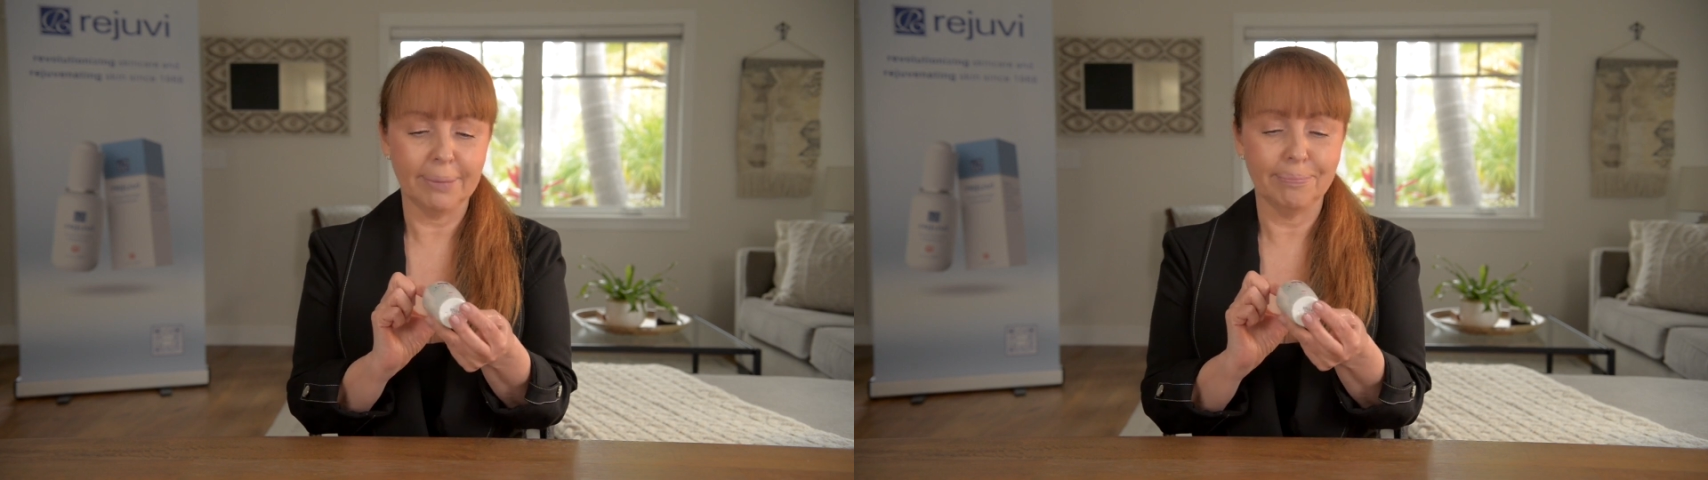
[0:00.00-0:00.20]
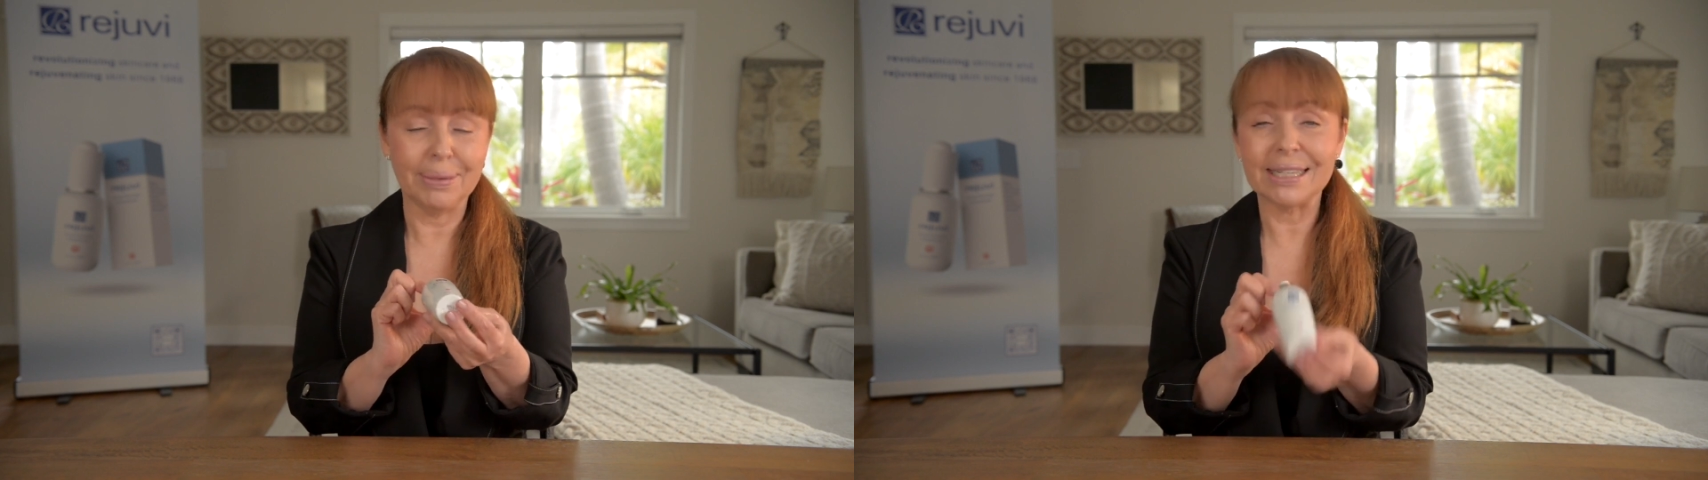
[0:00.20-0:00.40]

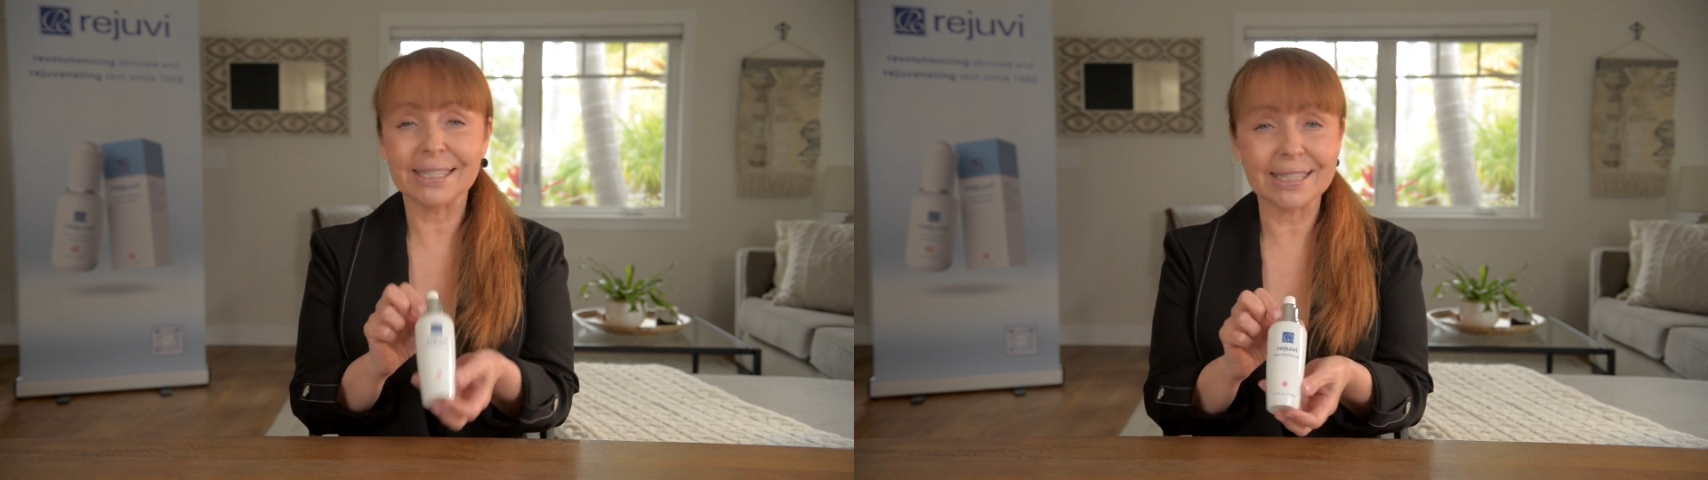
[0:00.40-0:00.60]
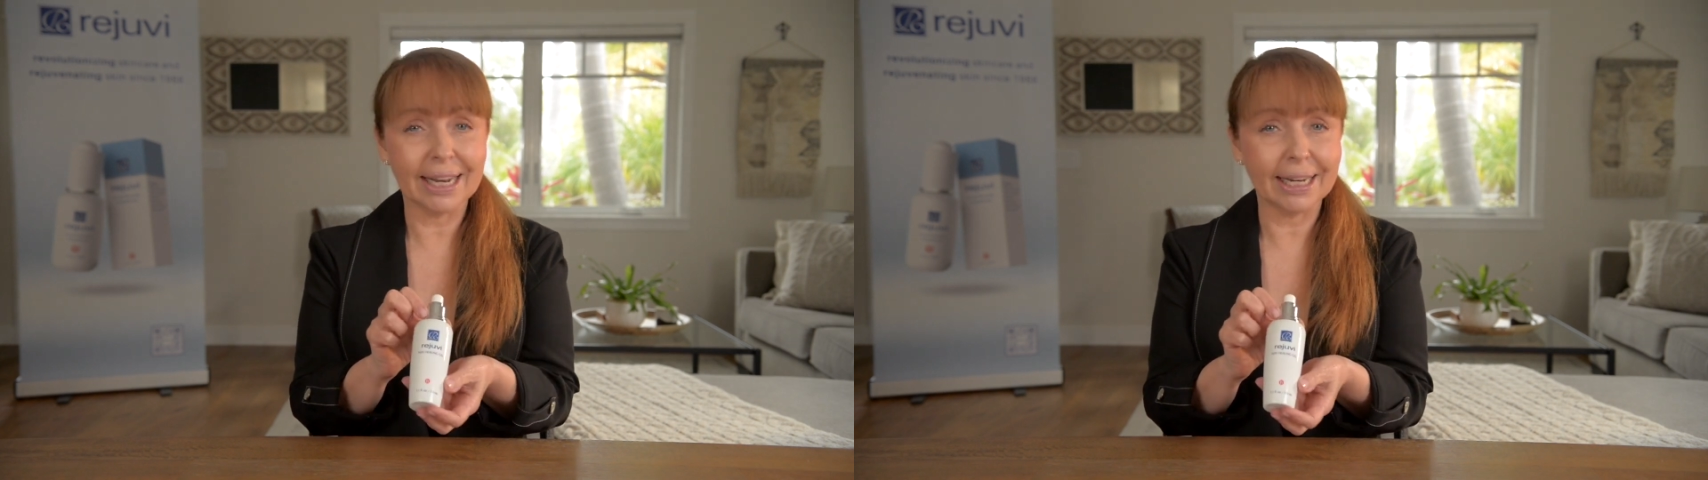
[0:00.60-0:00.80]

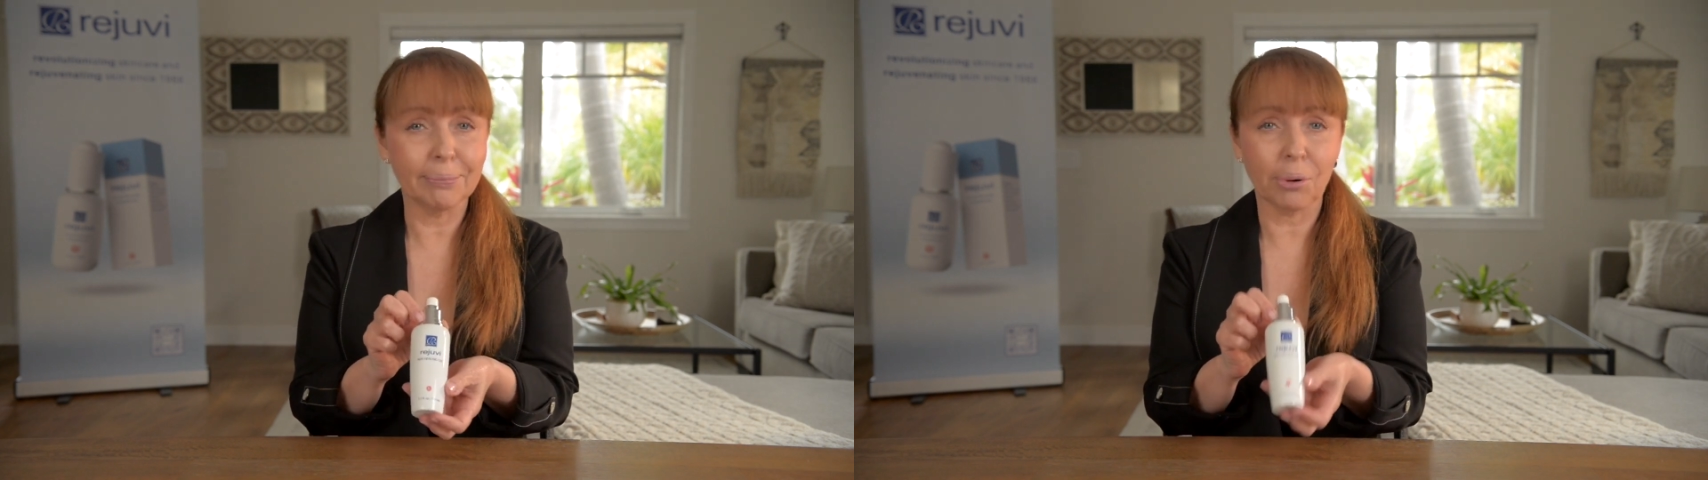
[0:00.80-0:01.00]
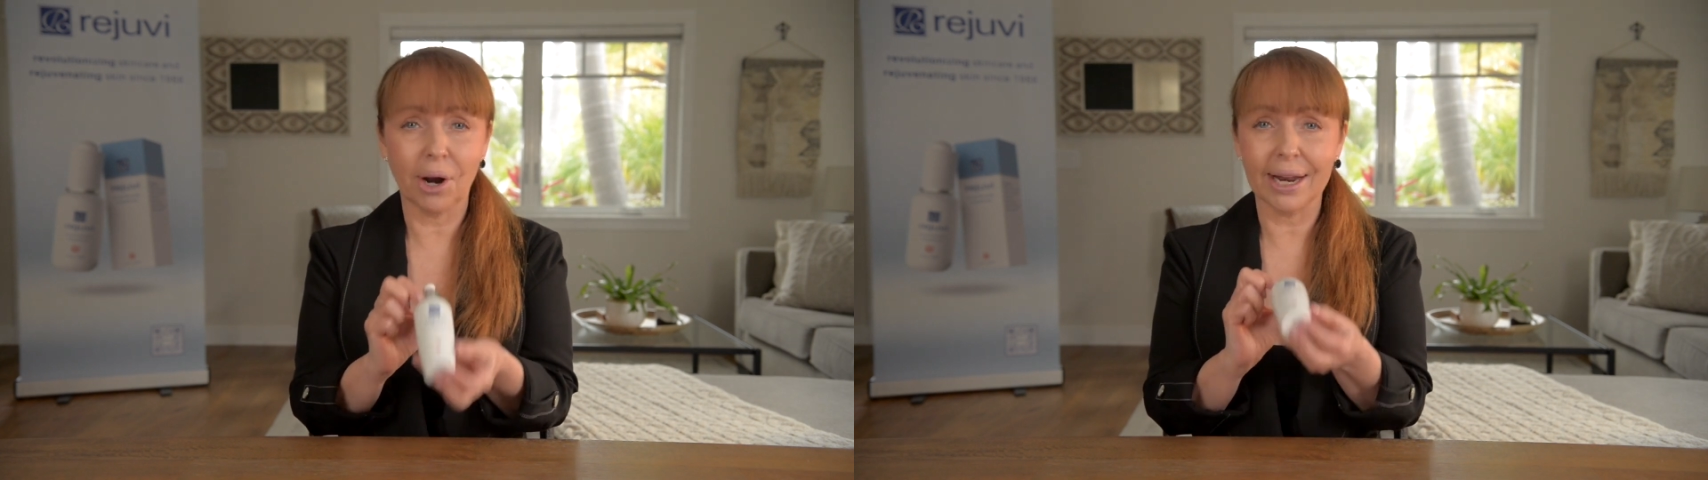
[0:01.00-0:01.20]
biggest selling
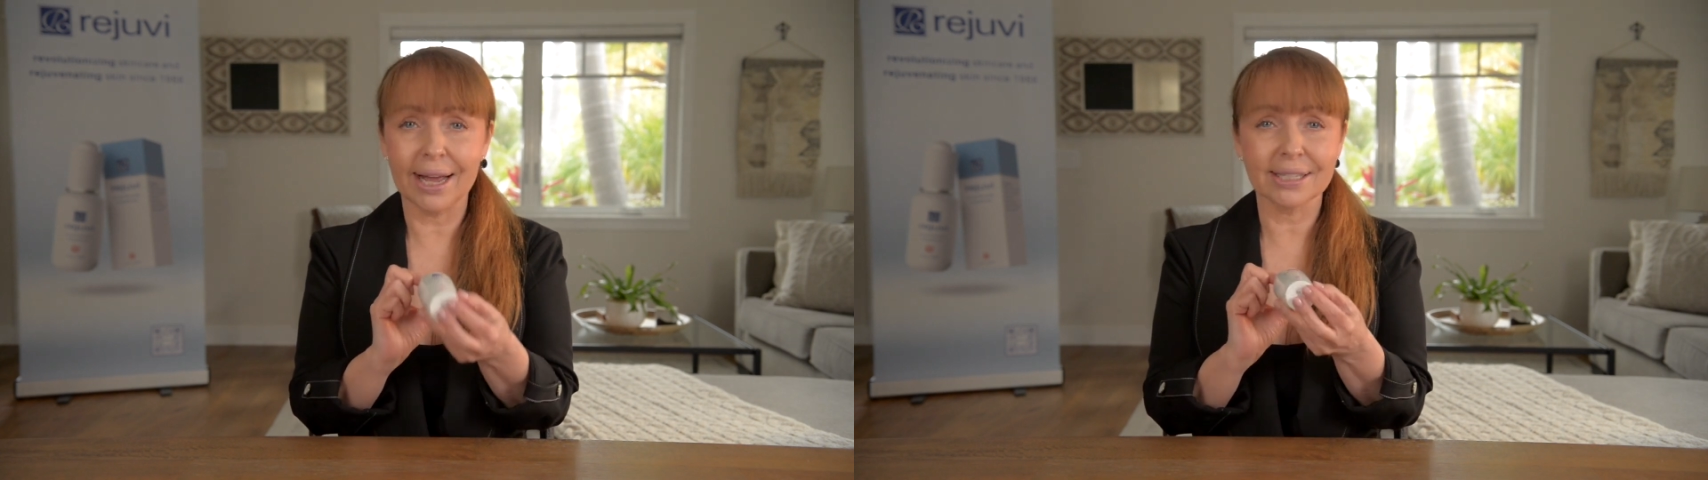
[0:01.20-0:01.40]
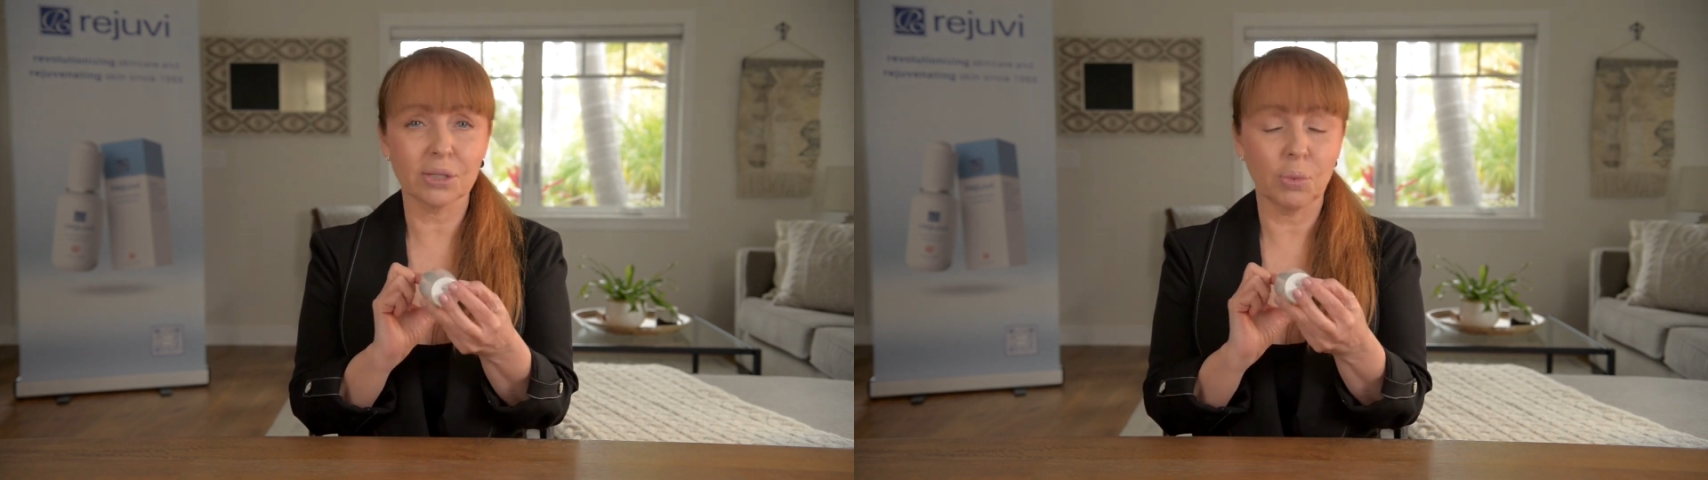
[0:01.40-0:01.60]
products,